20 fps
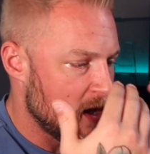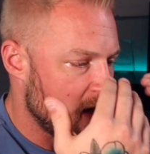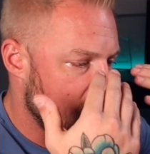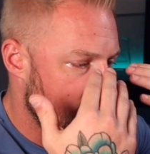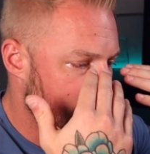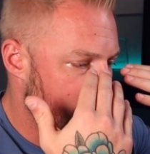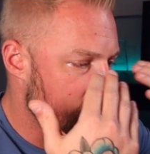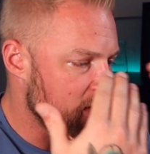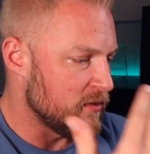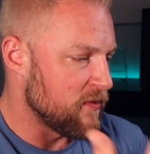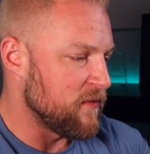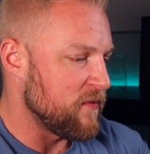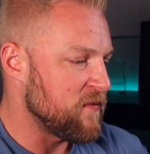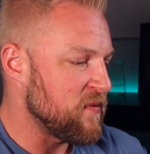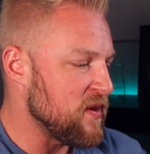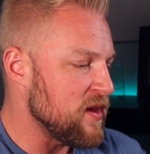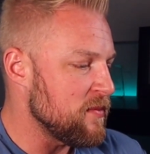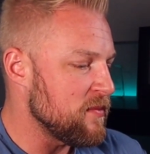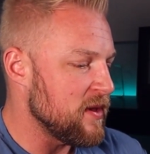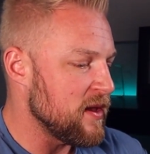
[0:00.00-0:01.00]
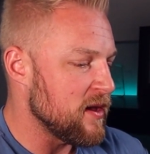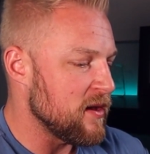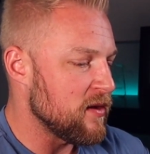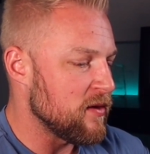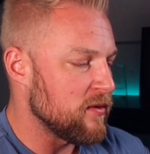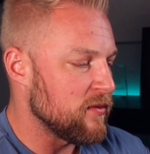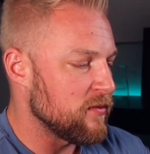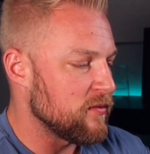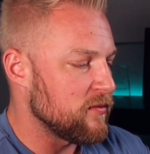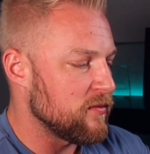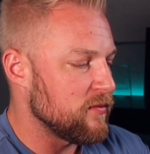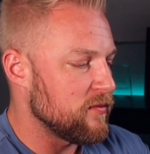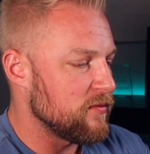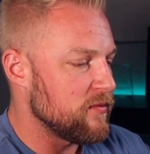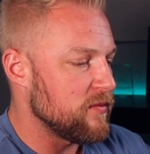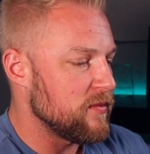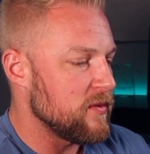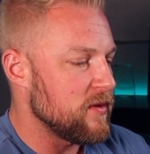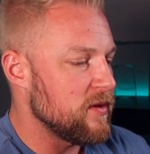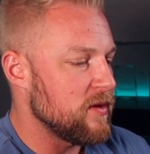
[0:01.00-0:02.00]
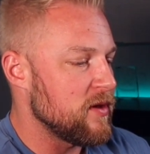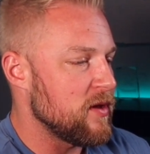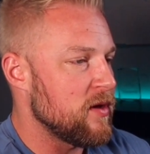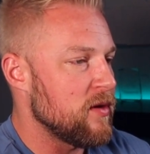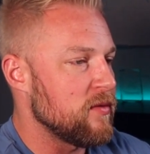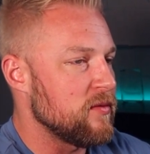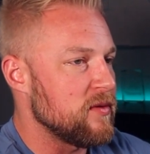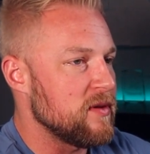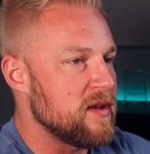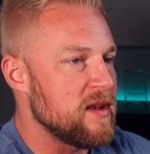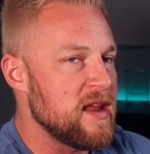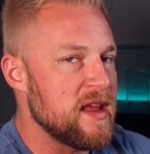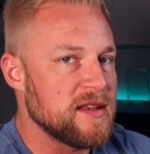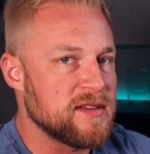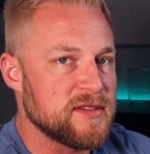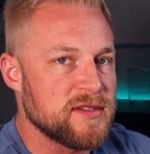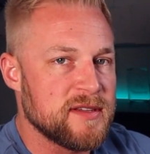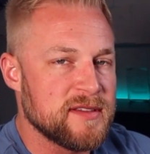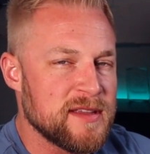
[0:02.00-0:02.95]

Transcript: Another female, niche,